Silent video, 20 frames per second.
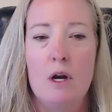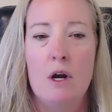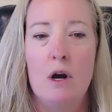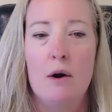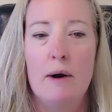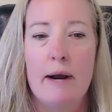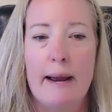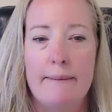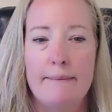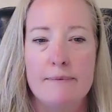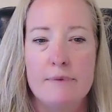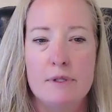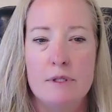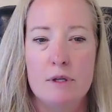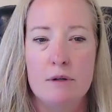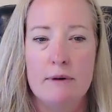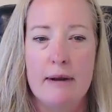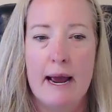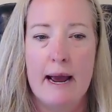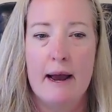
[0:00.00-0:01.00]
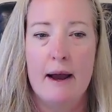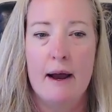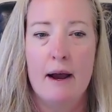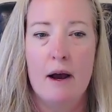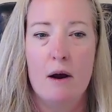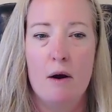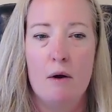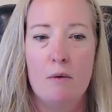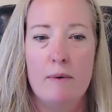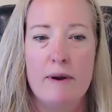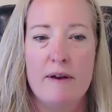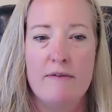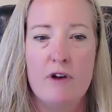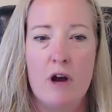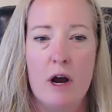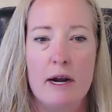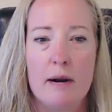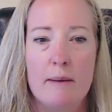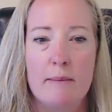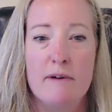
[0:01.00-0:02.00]
Okay, so now we've
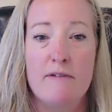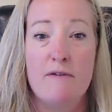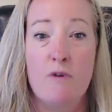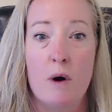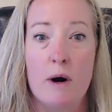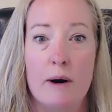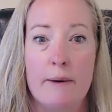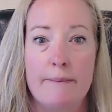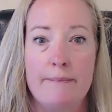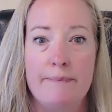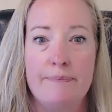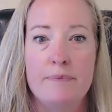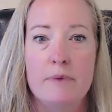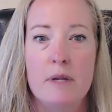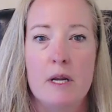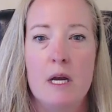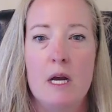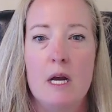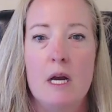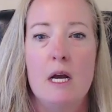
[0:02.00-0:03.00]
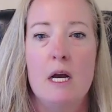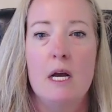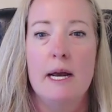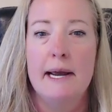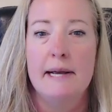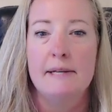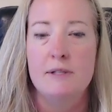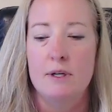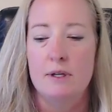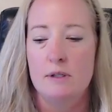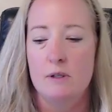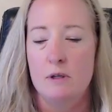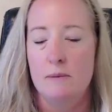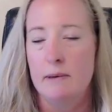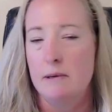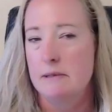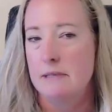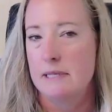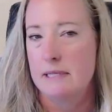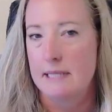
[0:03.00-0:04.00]
got number 4. It's also
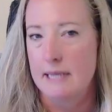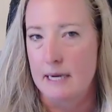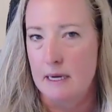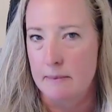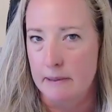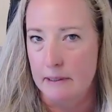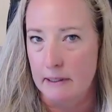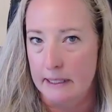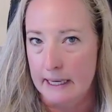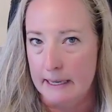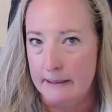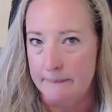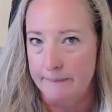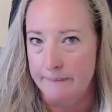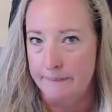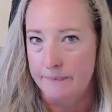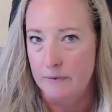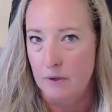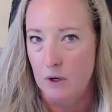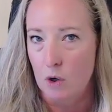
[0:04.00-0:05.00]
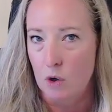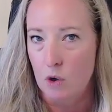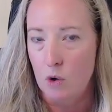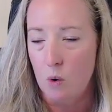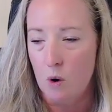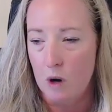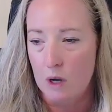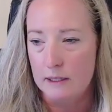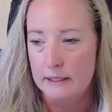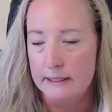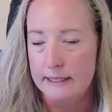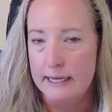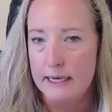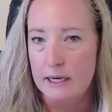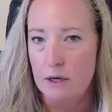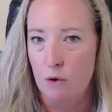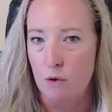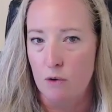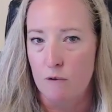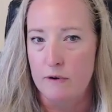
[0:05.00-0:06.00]
about sustainability, quality
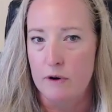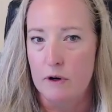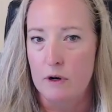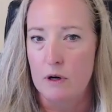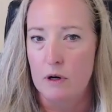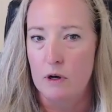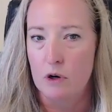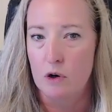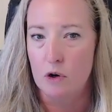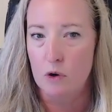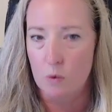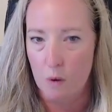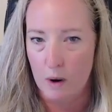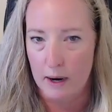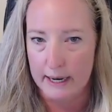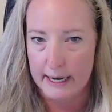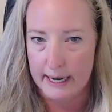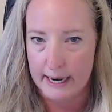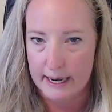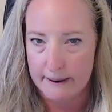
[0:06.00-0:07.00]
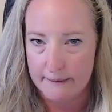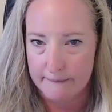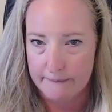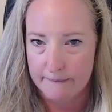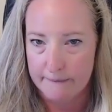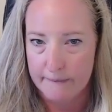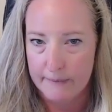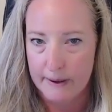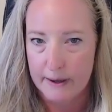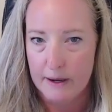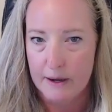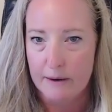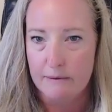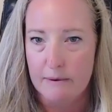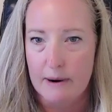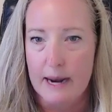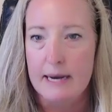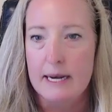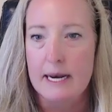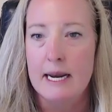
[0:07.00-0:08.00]
over quantity,
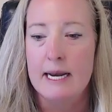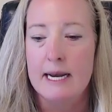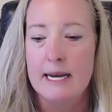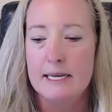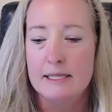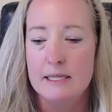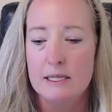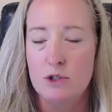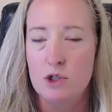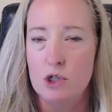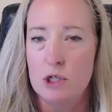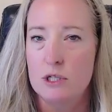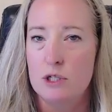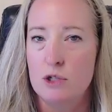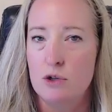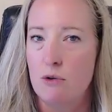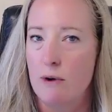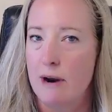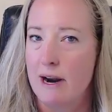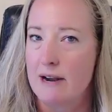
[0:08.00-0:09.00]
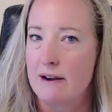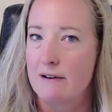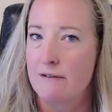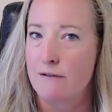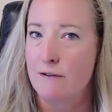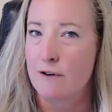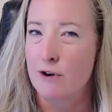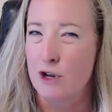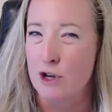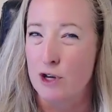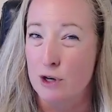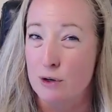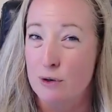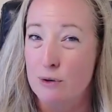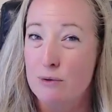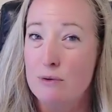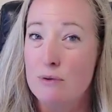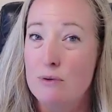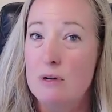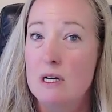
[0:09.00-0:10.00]
right? It isn't just great for
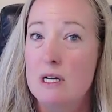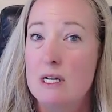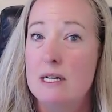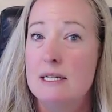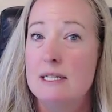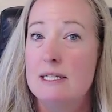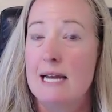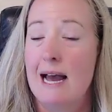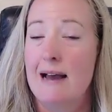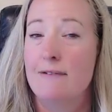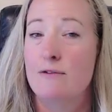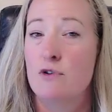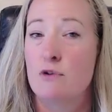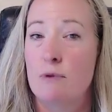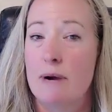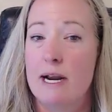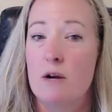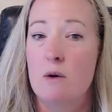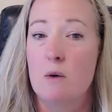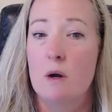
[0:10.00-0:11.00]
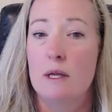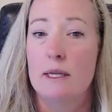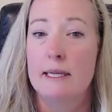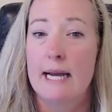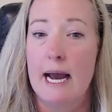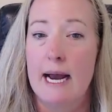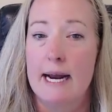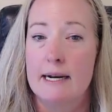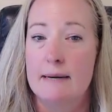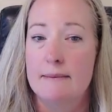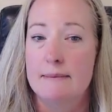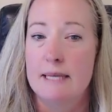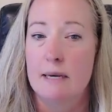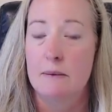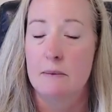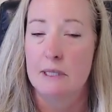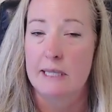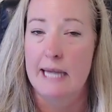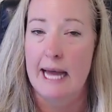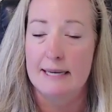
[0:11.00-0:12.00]
you to have great quality items that
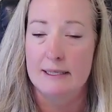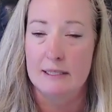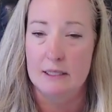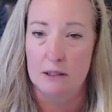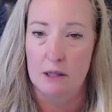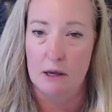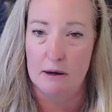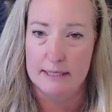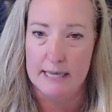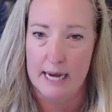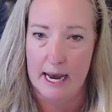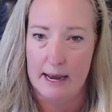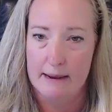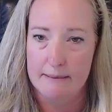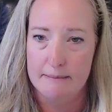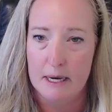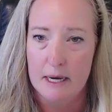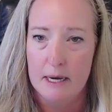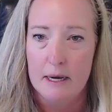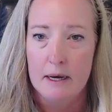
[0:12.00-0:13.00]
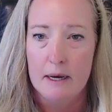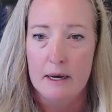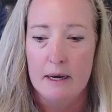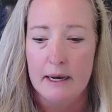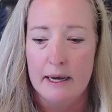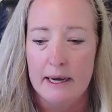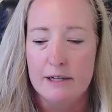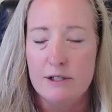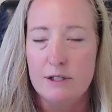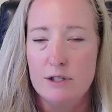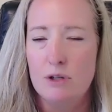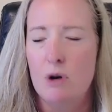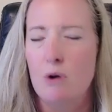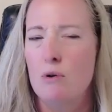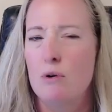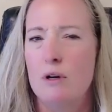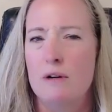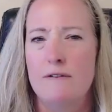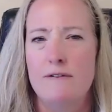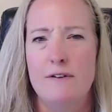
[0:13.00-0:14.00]
will last a long time. It's so
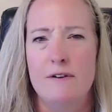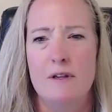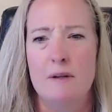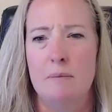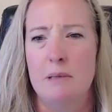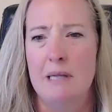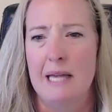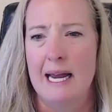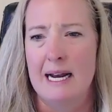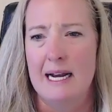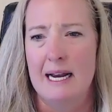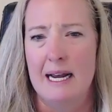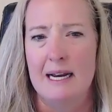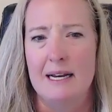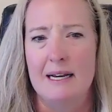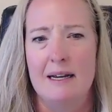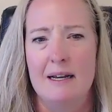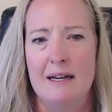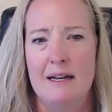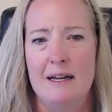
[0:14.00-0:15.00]
good for the planet.